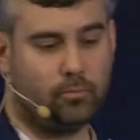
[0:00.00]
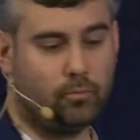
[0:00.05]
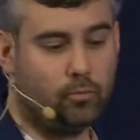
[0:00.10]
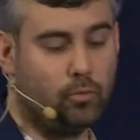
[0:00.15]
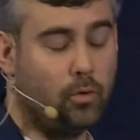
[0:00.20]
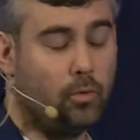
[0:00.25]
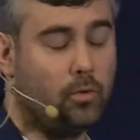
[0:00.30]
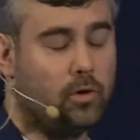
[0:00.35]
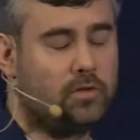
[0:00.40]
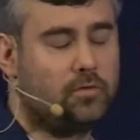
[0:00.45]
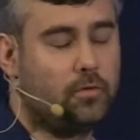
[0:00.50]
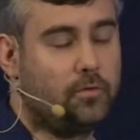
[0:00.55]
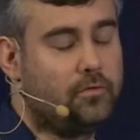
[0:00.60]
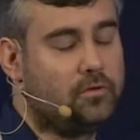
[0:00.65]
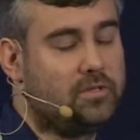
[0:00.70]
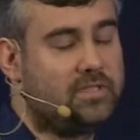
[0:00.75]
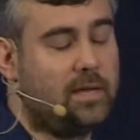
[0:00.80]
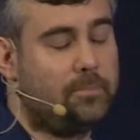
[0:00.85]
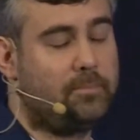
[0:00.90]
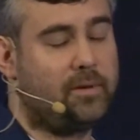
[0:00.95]
rewards for over a
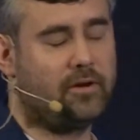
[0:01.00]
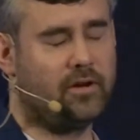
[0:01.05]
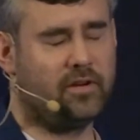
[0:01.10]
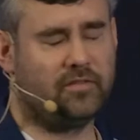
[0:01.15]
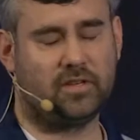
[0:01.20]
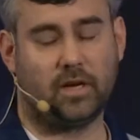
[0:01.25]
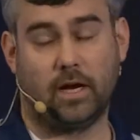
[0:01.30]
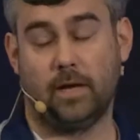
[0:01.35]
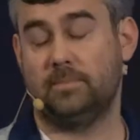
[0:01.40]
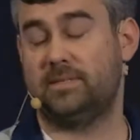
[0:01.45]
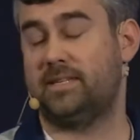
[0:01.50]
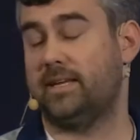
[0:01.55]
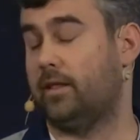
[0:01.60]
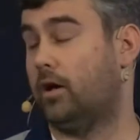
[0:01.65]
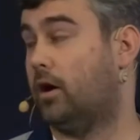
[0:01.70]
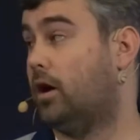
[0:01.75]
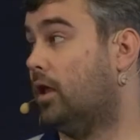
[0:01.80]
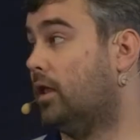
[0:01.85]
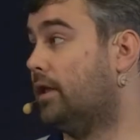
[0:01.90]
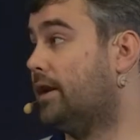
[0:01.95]
set period of time, say the
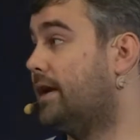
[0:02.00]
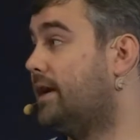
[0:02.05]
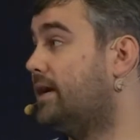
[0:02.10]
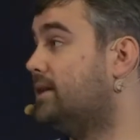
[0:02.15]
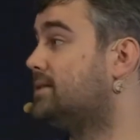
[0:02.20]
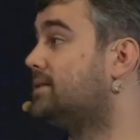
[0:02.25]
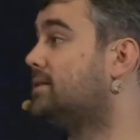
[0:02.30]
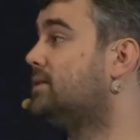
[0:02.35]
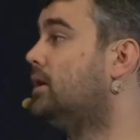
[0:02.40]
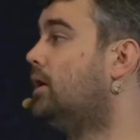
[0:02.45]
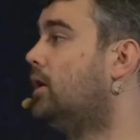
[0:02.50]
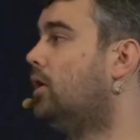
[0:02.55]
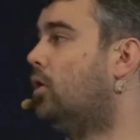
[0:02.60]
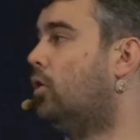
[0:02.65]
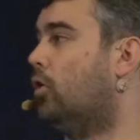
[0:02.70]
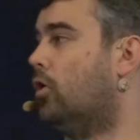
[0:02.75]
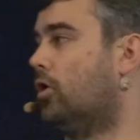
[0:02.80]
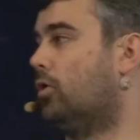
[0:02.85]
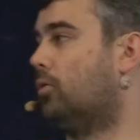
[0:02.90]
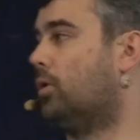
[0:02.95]
holidays,
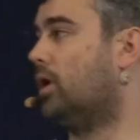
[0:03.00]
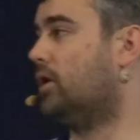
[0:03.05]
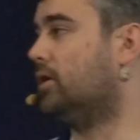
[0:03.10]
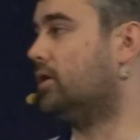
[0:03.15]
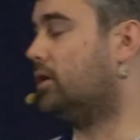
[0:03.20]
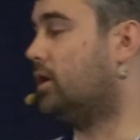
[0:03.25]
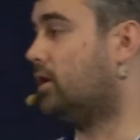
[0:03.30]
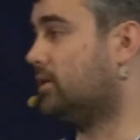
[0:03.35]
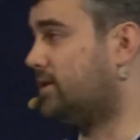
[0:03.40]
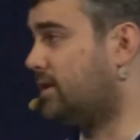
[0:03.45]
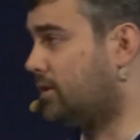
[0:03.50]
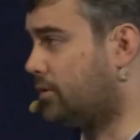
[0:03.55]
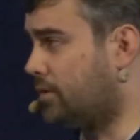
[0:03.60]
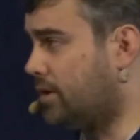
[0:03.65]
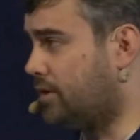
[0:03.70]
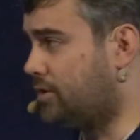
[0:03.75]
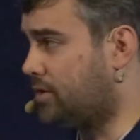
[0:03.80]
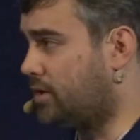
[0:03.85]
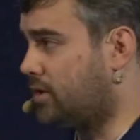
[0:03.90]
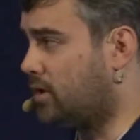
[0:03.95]
or run content
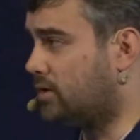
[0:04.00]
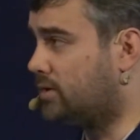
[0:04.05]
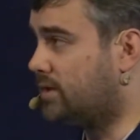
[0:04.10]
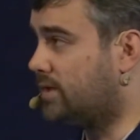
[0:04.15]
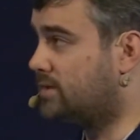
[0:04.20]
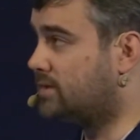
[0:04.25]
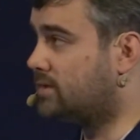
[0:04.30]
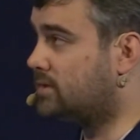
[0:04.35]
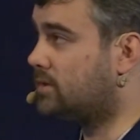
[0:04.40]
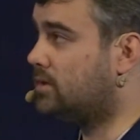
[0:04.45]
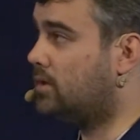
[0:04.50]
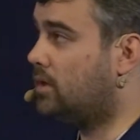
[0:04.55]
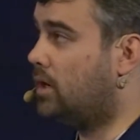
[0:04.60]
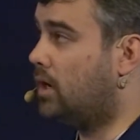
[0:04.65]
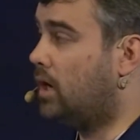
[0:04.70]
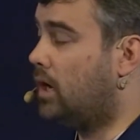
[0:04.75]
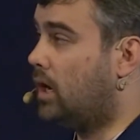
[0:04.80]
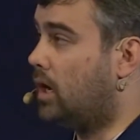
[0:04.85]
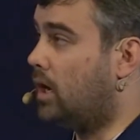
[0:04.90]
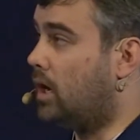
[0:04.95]
creation contests.
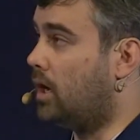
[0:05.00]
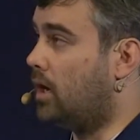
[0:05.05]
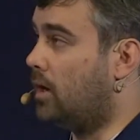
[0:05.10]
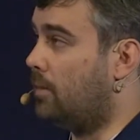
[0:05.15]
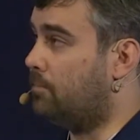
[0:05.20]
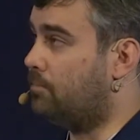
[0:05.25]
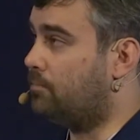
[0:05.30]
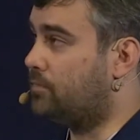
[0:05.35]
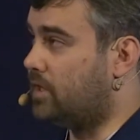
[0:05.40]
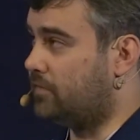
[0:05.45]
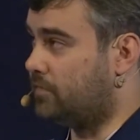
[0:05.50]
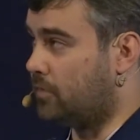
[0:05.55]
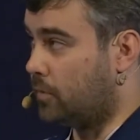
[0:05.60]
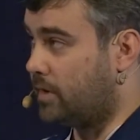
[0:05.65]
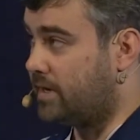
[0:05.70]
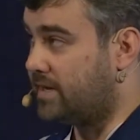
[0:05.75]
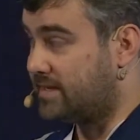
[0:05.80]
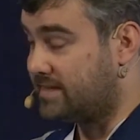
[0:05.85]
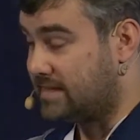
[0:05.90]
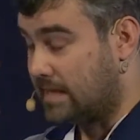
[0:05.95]
If you
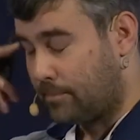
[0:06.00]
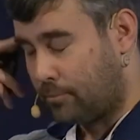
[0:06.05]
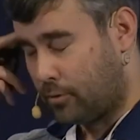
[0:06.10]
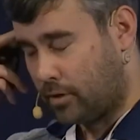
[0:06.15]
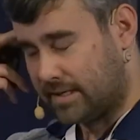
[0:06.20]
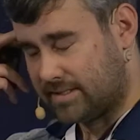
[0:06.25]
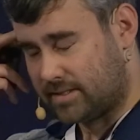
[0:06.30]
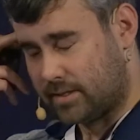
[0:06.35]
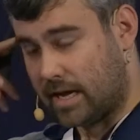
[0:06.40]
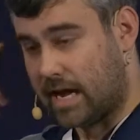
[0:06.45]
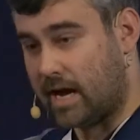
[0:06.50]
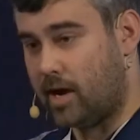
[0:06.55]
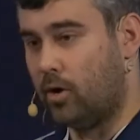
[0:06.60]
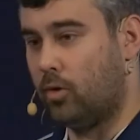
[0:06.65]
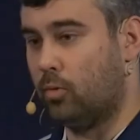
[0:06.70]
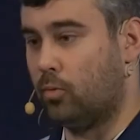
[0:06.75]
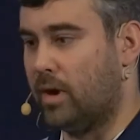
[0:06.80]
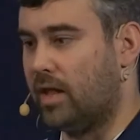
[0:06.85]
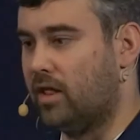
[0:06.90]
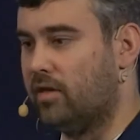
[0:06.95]
want an example as to how
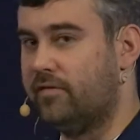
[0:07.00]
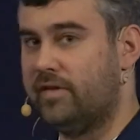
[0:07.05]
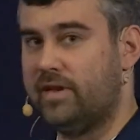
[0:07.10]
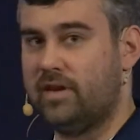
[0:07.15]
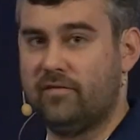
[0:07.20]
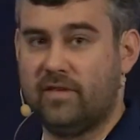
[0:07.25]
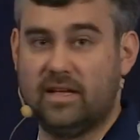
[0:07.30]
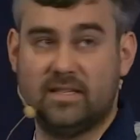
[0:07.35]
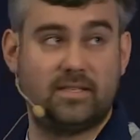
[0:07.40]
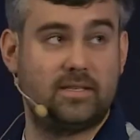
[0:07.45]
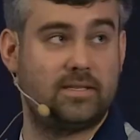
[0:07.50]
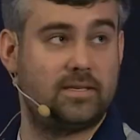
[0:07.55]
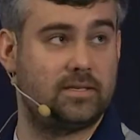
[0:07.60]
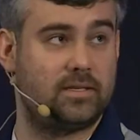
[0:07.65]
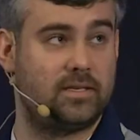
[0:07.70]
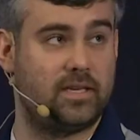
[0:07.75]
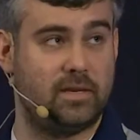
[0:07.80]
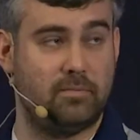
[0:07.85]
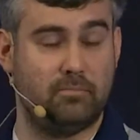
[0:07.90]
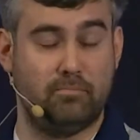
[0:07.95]
relevant events
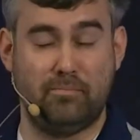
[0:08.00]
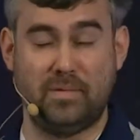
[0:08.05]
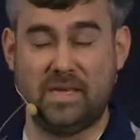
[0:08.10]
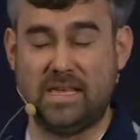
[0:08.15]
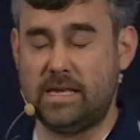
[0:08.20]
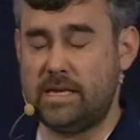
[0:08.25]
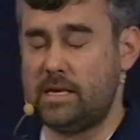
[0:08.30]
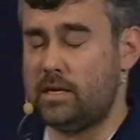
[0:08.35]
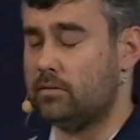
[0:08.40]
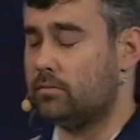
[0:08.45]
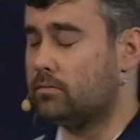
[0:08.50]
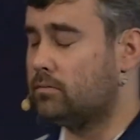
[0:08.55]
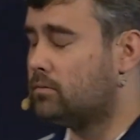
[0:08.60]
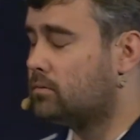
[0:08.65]
can be,